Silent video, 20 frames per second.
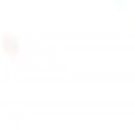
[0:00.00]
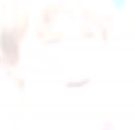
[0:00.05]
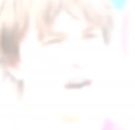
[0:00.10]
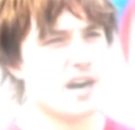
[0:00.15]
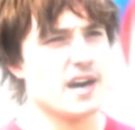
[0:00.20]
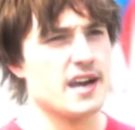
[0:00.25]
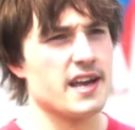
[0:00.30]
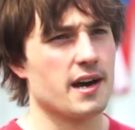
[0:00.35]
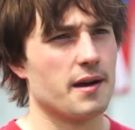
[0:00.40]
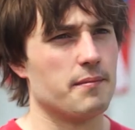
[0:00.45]

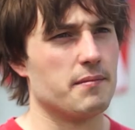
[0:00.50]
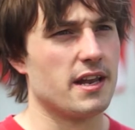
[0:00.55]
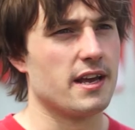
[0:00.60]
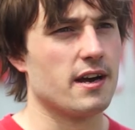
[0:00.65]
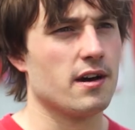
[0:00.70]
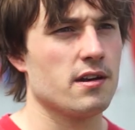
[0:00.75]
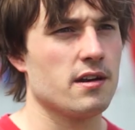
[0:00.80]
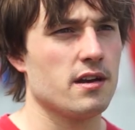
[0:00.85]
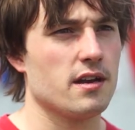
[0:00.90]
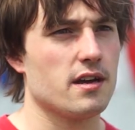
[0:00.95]
Hi, I'm
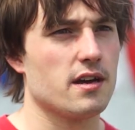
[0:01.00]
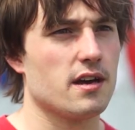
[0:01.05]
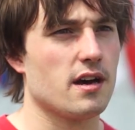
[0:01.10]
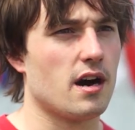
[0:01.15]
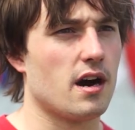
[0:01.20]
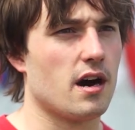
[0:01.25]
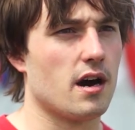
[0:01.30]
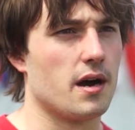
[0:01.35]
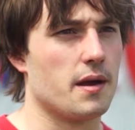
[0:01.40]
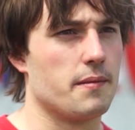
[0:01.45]
Leon.
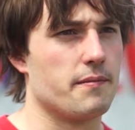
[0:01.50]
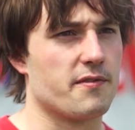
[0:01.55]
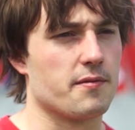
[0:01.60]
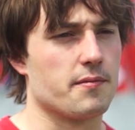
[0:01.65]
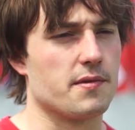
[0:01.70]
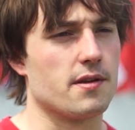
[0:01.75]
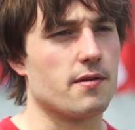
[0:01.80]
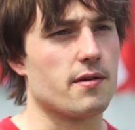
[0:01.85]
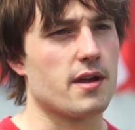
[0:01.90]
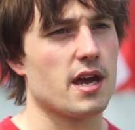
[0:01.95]
I'm
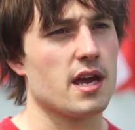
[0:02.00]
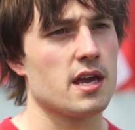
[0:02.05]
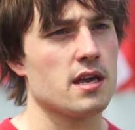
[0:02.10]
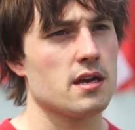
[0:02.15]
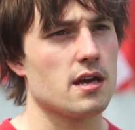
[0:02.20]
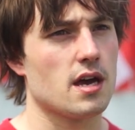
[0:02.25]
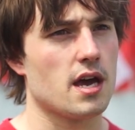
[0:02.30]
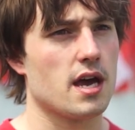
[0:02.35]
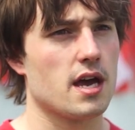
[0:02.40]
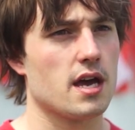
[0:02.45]
from the UK
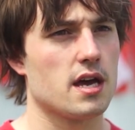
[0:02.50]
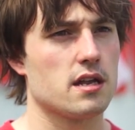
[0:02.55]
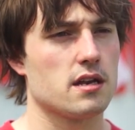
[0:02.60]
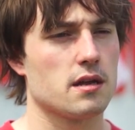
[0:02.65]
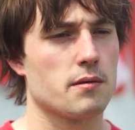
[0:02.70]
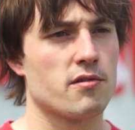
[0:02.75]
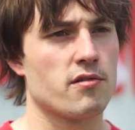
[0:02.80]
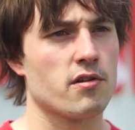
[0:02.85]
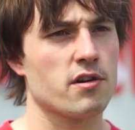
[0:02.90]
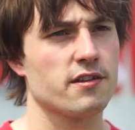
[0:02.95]

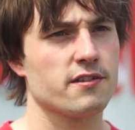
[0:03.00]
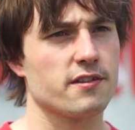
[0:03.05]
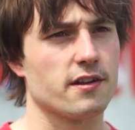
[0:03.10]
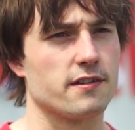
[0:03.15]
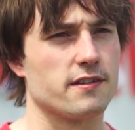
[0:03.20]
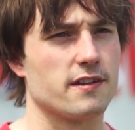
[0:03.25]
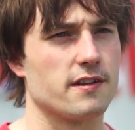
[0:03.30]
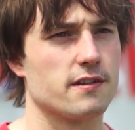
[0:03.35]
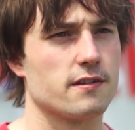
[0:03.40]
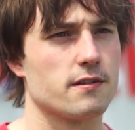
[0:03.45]
and I'm a rocket
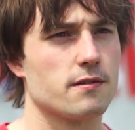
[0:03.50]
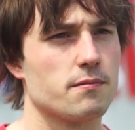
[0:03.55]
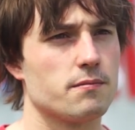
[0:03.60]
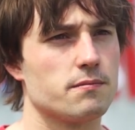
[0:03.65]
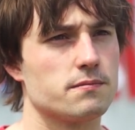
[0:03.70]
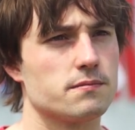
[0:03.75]
scientist.